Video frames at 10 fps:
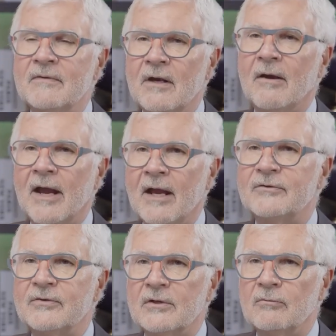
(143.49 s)
They're
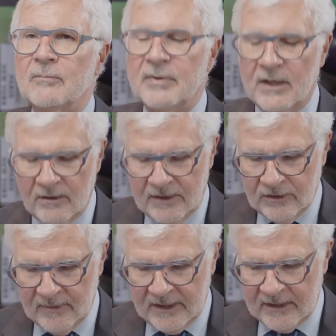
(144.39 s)
actually repairing
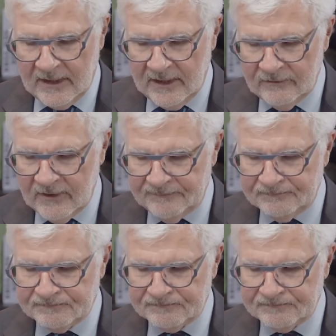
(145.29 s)
your mitochondria.